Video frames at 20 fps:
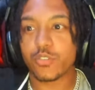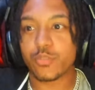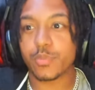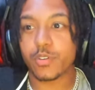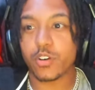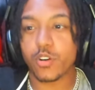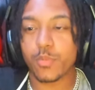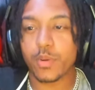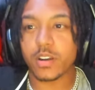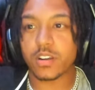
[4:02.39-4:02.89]
They're
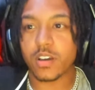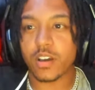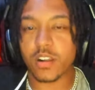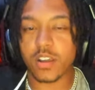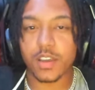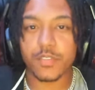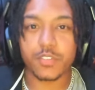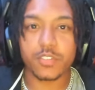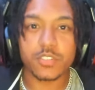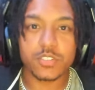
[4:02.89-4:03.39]
like, oh my god,
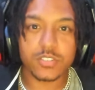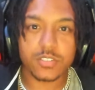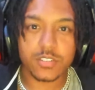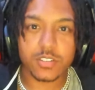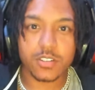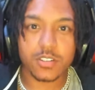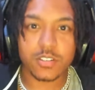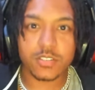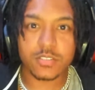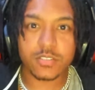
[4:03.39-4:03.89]
I have to listen
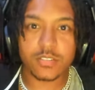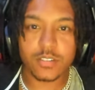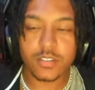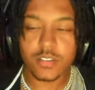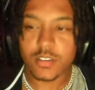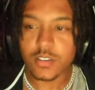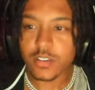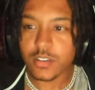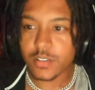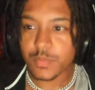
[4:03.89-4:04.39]
to this.
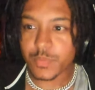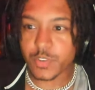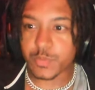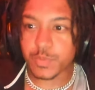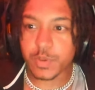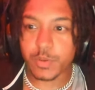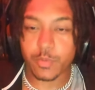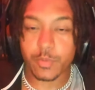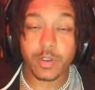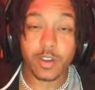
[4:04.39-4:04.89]
There's
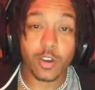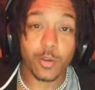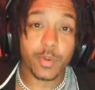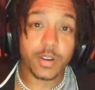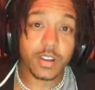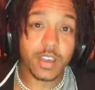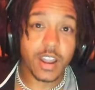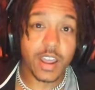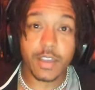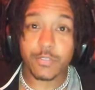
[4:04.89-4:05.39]
people like, oh
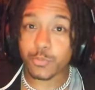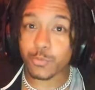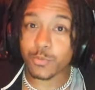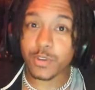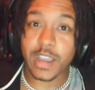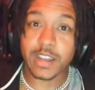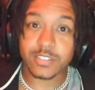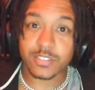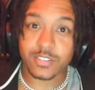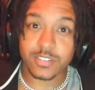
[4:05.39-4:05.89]
my god, I have to
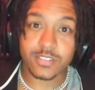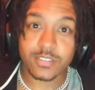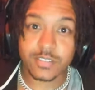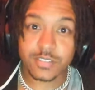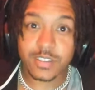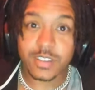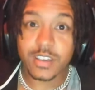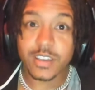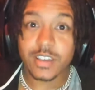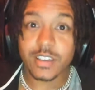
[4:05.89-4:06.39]
react to
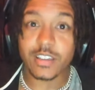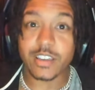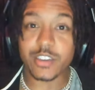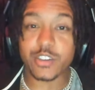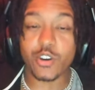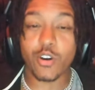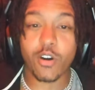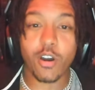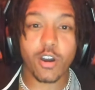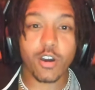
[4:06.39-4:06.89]
this. Like,
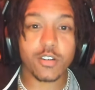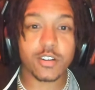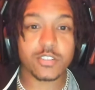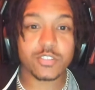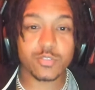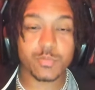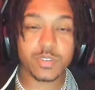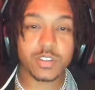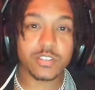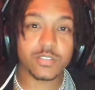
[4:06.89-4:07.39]
you know how hard
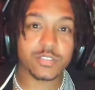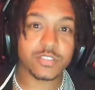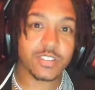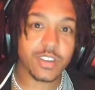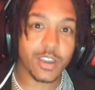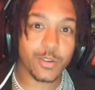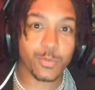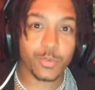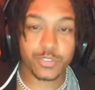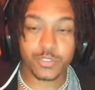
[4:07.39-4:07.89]
it's gonna be to
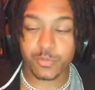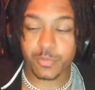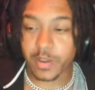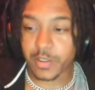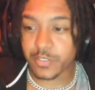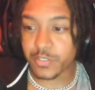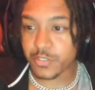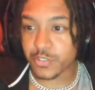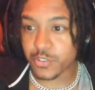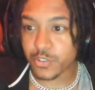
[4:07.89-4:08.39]
decide what they're
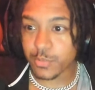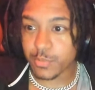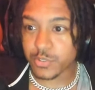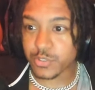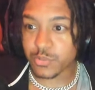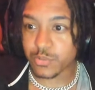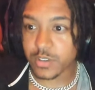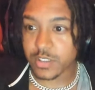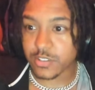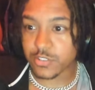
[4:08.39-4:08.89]
about to do
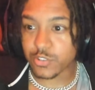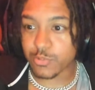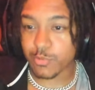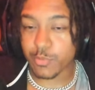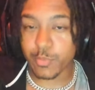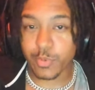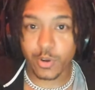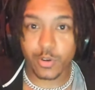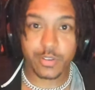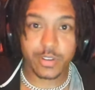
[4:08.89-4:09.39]
between the Super
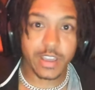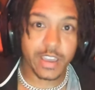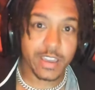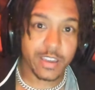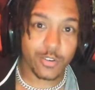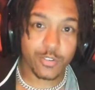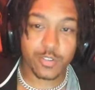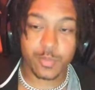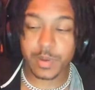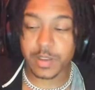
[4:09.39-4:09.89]
Bowl and
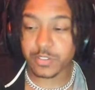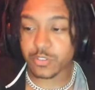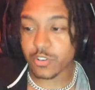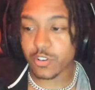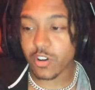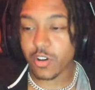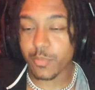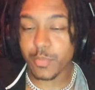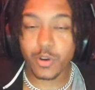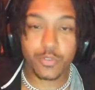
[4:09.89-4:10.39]
that, or you're about to turn
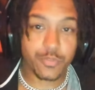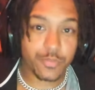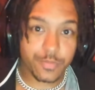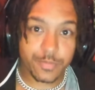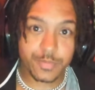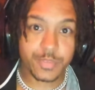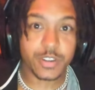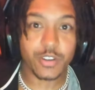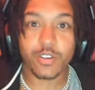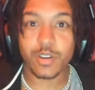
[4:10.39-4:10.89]
on both.
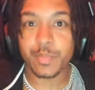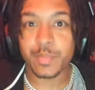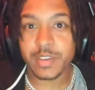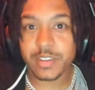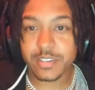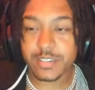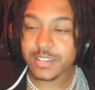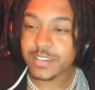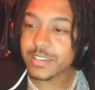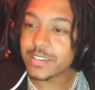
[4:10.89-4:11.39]
You know what I
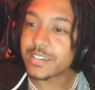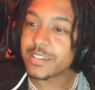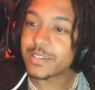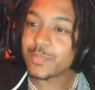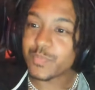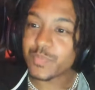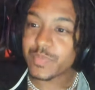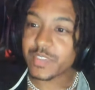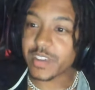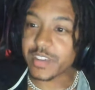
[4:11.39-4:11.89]
mean?
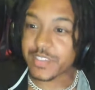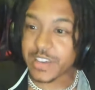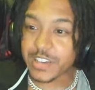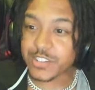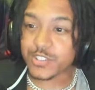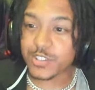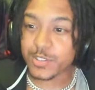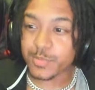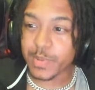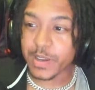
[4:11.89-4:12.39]
Like,
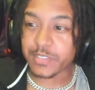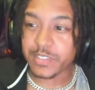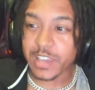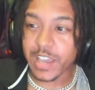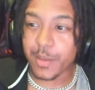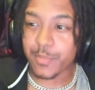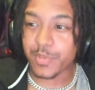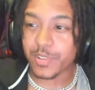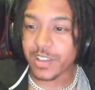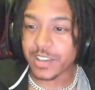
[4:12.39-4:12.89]
that shit's about to
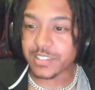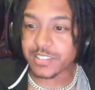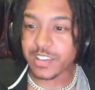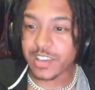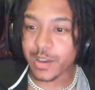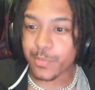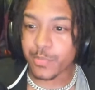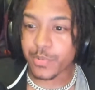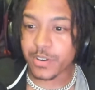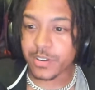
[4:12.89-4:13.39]
happen like
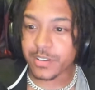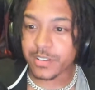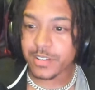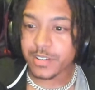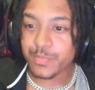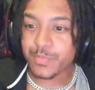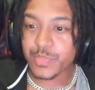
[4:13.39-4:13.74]
that, bruh.